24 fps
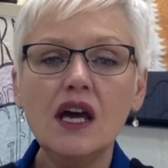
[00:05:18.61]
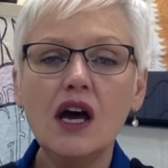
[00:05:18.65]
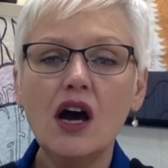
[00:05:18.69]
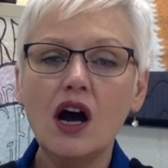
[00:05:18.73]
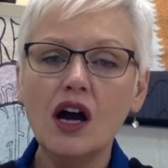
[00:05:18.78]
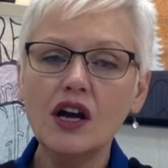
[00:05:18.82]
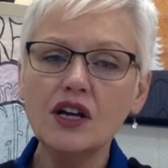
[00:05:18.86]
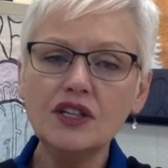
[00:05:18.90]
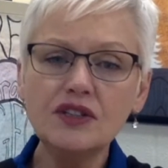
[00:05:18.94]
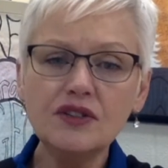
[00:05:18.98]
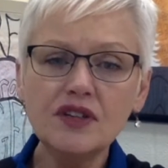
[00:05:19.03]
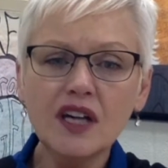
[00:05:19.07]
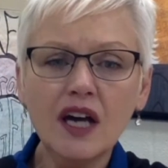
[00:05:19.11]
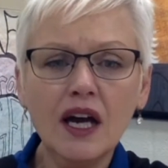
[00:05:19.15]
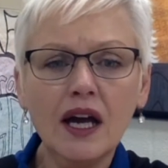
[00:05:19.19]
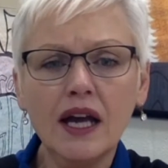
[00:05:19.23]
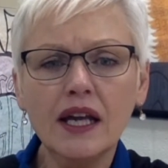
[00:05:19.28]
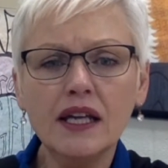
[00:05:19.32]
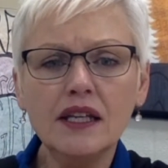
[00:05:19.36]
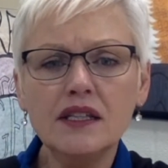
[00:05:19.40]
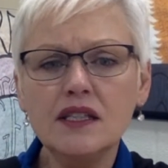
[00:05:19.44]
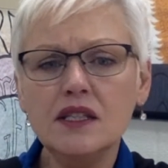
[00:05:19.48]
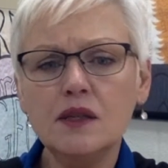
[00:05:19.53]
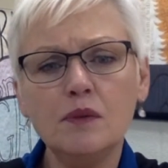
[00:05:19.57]
Are you
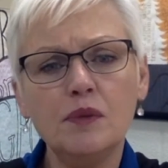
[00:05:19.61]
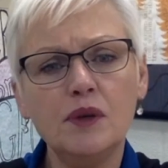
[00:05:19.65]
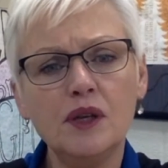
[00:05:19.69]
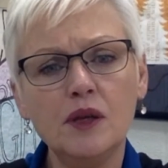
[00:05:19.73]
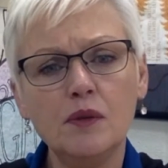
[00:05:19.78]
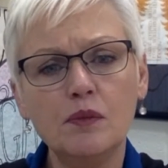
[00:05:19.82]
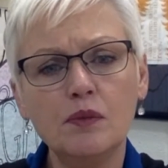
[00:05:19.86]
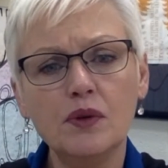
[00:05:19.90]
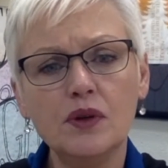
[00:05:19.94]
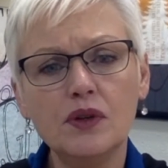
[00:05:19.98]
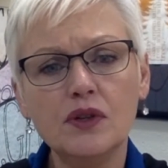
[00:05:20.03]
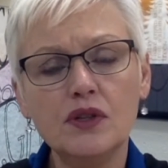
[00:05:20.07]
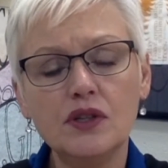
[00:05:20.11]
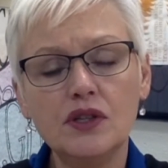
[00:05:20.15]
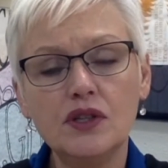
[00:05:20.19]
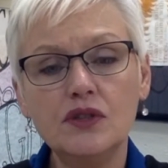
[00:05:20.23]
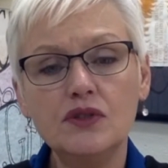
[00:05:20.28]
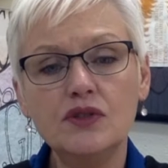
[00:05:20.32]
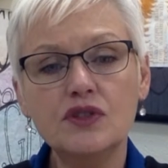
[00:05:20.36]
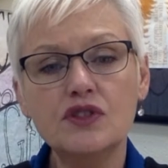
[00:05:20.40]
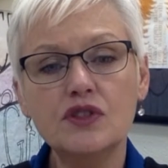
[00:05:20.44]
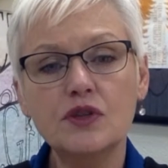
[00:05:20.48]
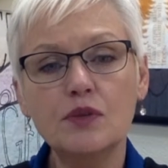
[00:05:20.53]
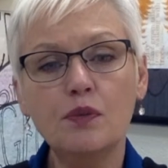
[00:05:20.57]
kind to people? Do you
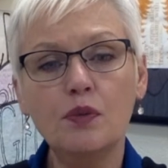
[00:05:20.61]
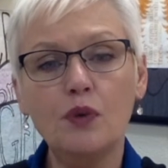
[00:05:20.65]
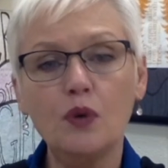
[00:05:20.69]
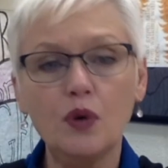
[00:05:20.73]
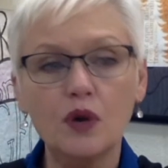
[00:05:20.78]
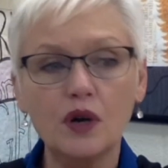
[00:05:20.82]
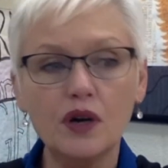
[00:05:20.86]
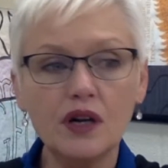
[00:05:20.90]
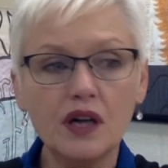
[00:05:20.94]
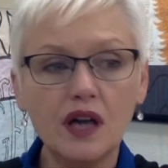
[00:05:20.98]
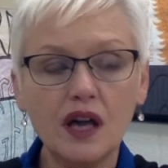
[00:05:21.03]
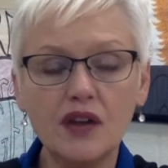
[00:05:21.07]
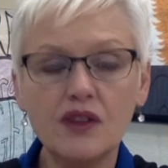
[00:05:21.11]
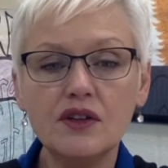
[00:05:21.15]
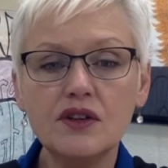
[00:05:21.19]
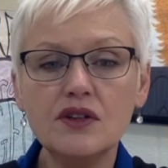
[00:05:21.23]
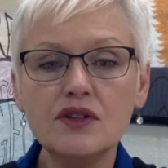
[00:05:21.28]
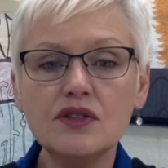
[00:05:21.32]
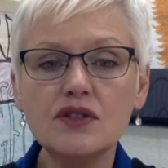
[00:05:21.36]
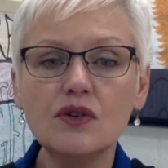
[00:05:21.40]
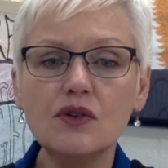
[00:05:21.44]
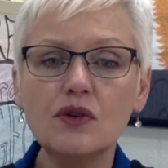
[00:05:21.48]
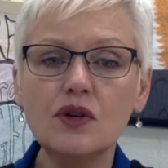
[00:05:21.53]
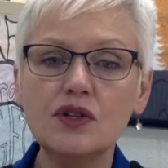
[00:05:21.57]
support
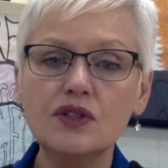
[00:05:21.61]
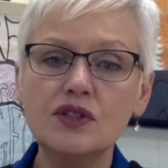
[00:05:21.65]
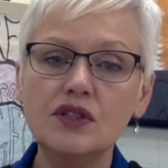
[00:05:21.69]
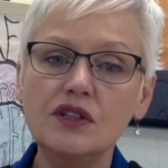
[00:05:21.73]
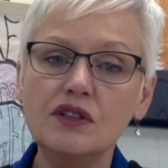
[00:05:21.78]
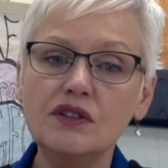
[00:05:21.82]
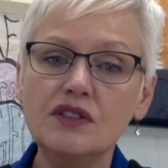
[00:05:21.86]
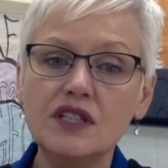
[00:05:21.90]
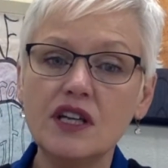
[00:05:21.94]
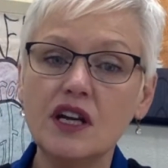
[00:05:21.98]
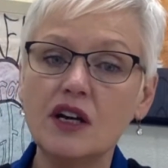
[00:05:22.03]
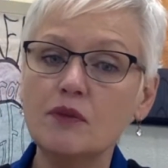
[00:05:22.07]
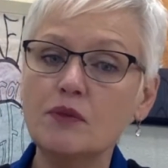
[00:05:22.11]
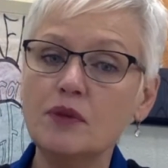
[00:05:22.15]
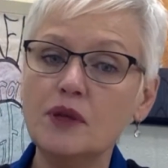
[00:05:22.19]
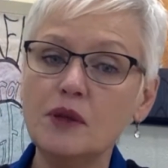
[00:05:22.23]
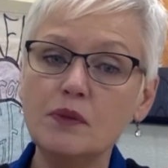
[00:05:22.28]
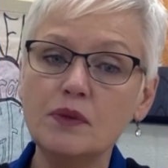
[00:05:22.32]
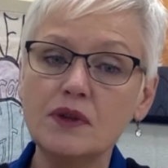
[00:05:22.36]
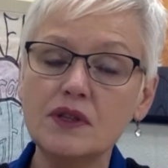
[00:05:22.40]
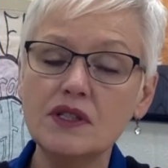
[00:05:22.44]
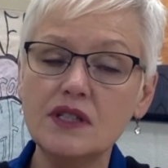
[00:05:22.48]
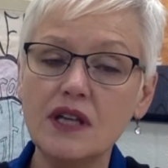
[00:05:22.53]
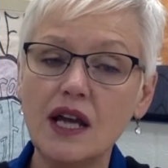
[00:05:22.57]
others, or do you tear
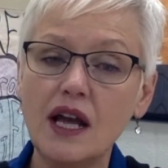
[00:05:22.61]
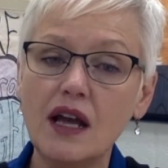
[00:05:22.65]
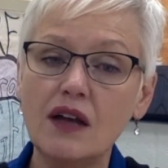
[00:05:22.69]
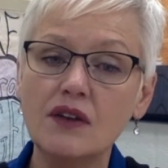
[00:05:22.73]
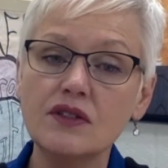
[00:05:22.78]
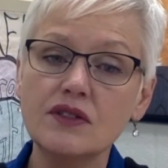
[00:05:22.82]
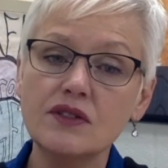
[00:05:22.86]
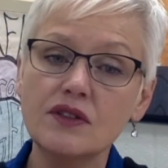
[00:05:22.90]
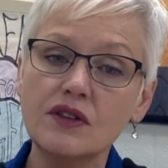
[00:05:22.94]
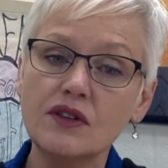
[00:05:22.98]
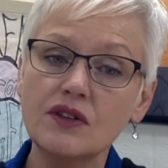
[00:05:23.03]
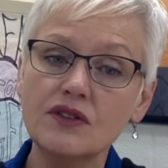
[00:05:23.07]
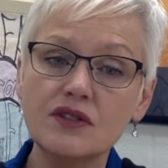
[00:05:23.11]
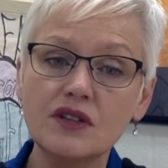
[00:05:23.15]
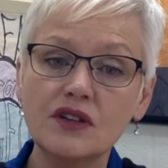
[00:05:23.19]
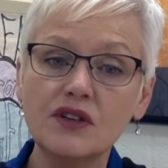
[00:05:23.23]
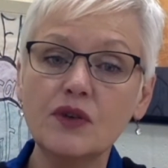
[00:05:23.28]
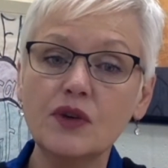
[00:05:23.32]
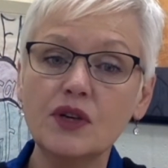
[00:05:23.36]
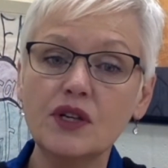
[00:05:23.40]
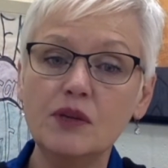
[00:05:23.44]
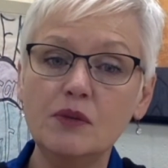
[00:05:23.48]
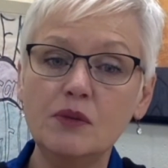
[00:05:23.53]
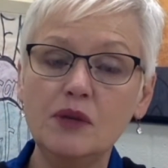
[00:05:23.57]
people down? So those are
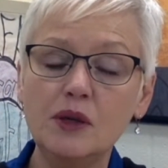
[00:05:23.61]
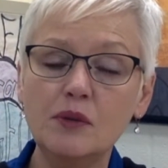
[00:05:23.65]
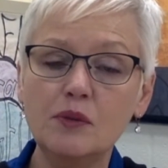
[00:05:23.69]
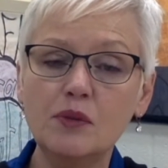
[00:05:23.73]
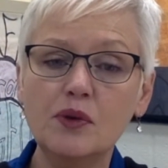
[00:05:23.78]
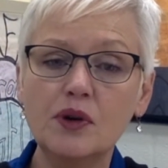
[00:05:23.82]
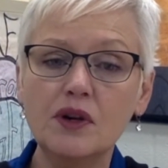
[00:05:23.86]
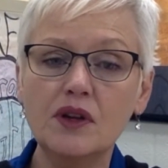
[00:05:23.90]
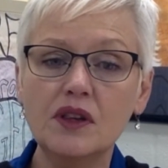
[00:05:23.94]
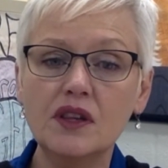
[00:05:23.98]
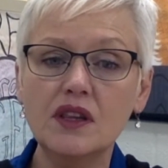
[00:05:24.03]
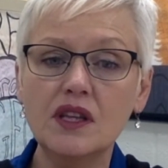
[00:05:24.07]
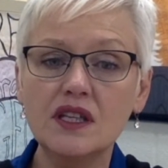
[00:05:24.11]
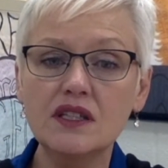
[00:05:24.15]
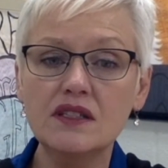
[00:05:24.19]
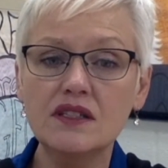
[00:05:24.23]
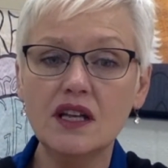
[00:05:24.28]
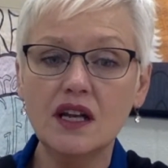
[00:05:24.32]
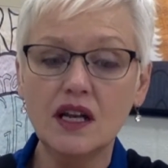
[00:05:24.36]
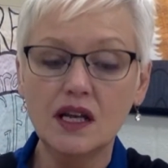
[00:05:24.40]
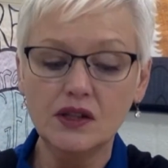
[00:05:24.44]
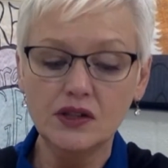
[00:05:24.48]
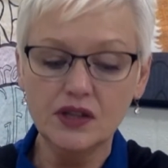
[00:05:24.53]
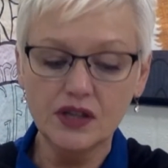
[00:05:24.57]
going to be important things
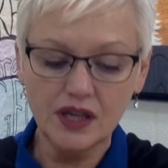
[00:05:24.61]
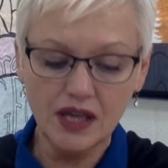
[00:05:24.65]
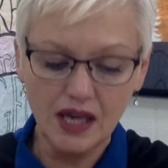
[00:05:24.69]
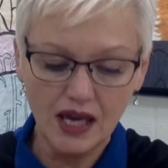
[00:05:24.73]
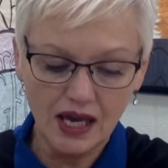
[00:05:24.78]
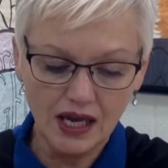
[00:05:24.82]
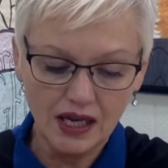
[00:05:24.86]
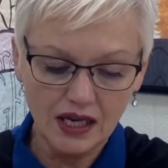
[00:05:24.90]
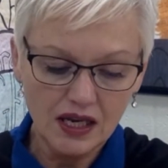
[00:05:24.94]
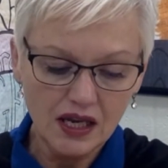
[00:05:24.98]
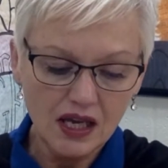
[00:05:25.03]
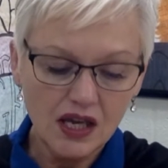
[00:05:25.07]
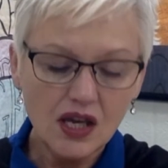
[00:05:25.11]
that I look at.